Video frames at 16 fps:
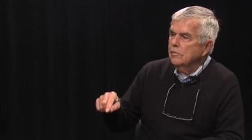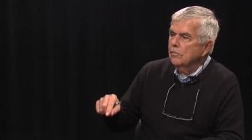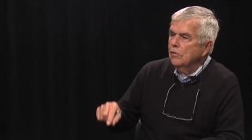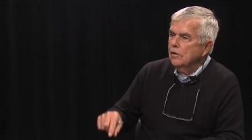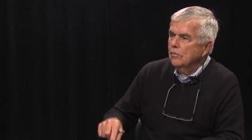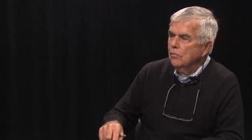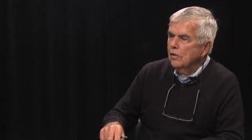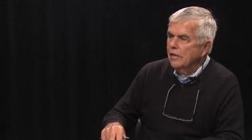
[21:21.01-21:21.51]

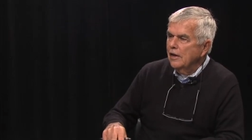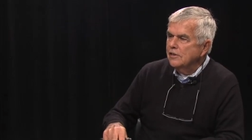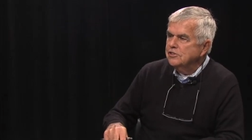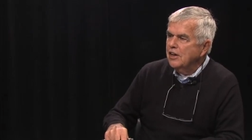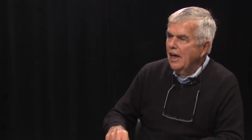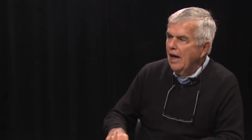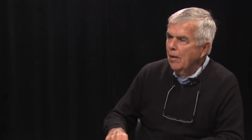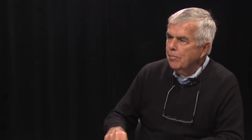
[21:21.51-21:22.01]
while, while
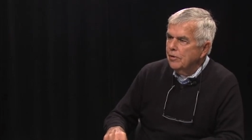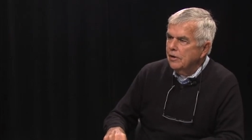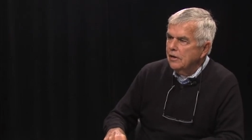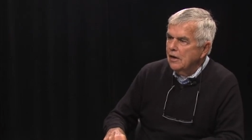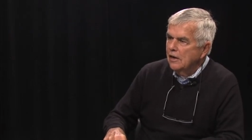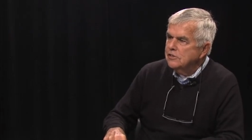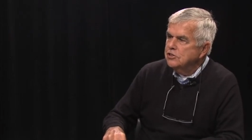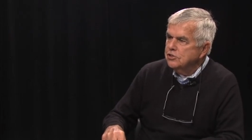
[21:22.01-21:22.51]
that's
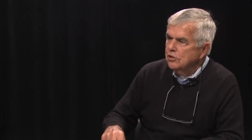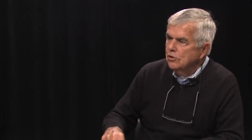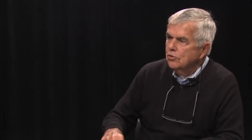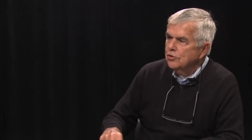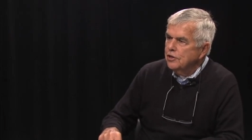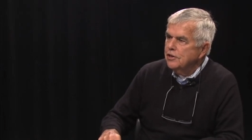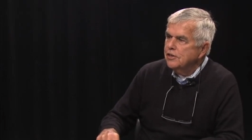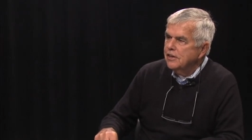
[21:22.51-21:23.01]
happening, I still
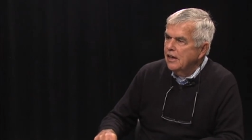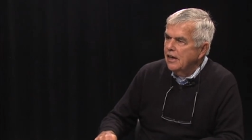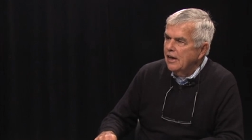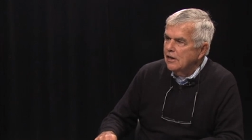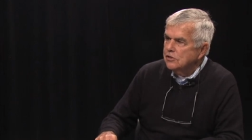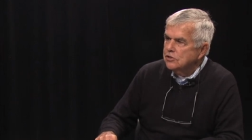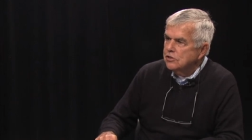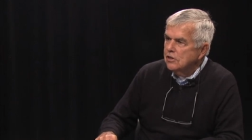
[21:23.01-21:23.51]
need
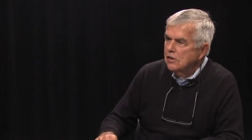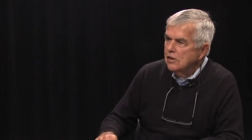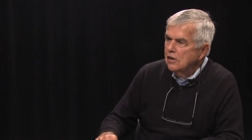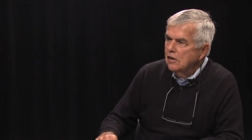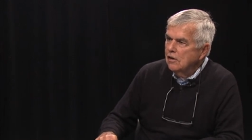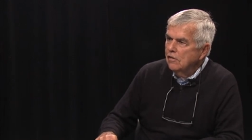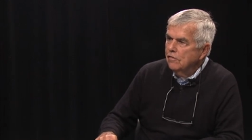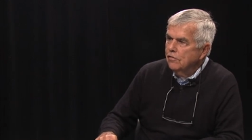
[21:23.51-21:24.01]
gas
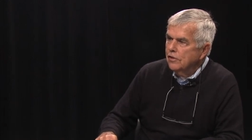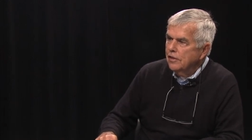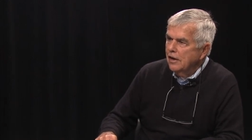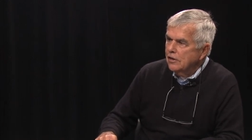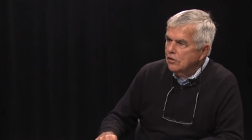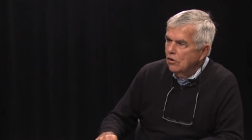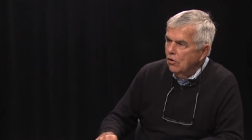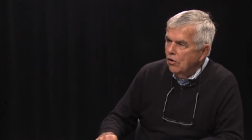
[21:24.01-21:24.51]
for
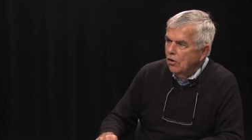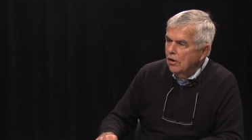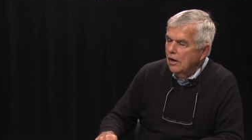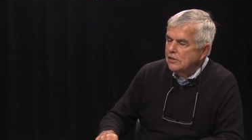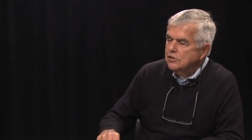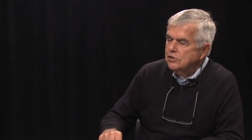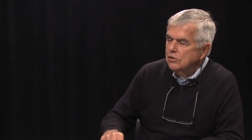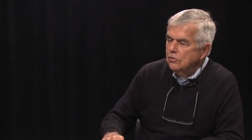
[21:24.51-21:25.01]
that car.
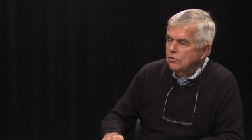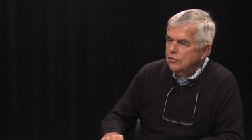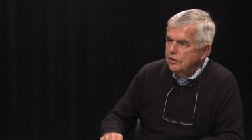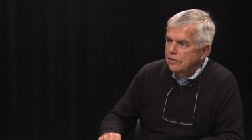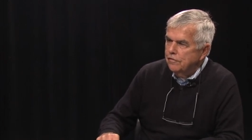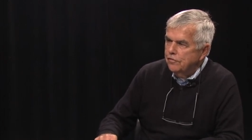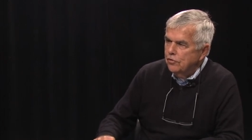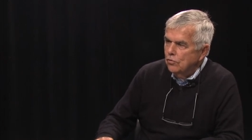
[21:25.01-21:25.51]
I still
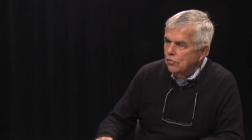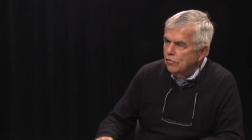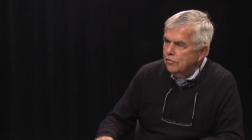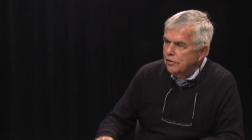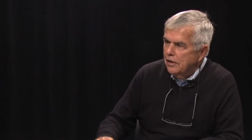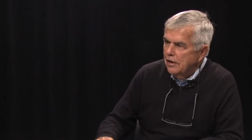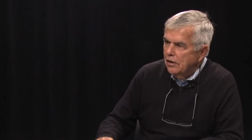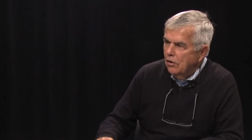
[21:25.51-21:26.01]
need fuel
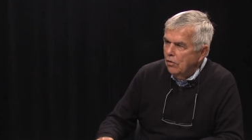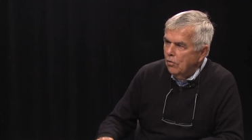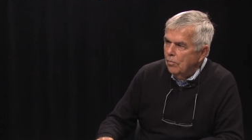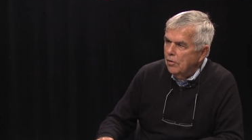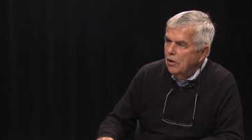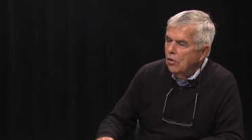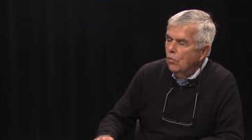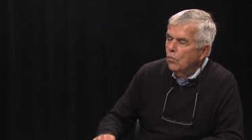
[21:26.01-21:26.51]
for that
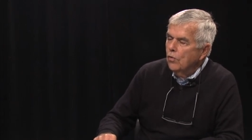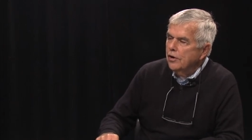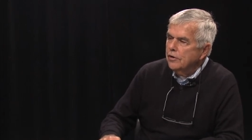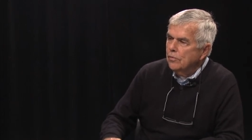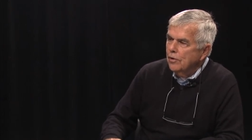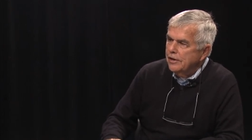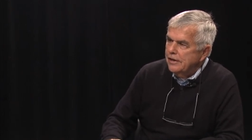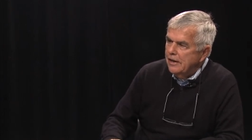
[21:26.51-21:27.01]
home. Where
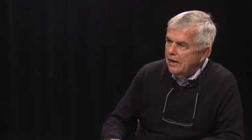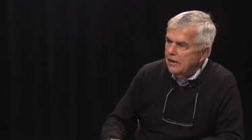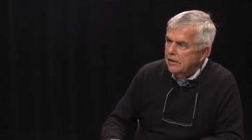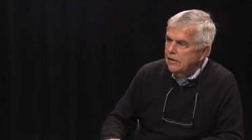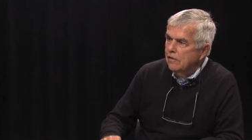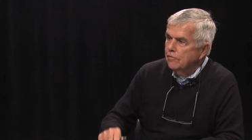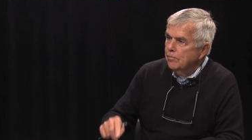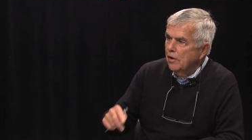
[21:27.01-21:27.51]
do I get
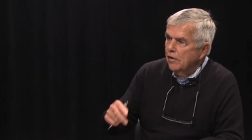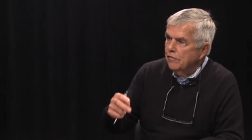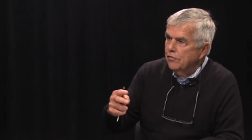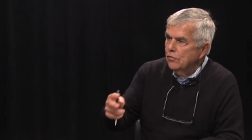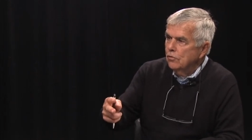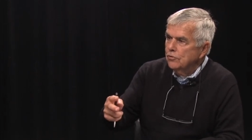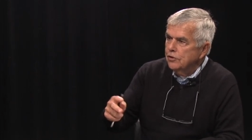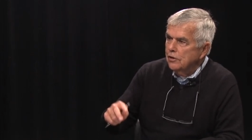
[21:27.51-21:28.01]
it if my
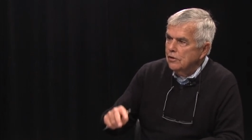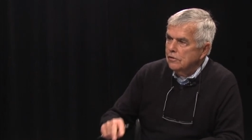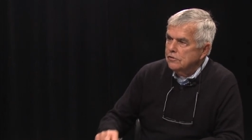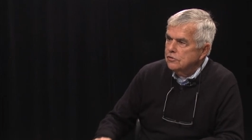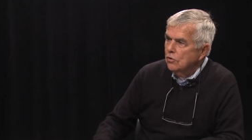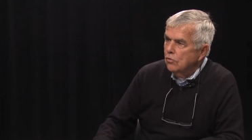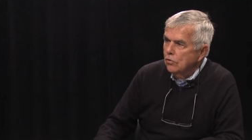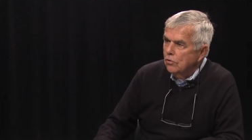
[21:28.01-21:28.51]
fuel dealer
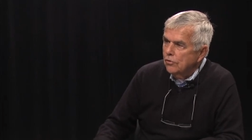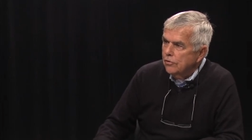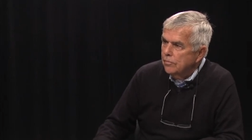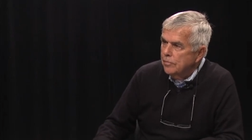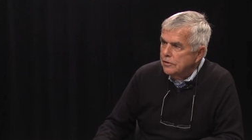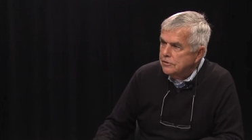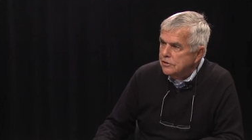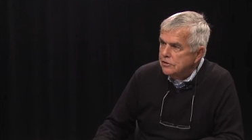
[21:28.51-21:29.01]
is no longer
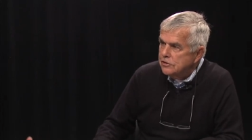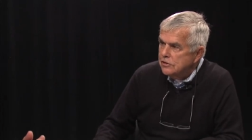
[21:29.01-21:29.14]
in business?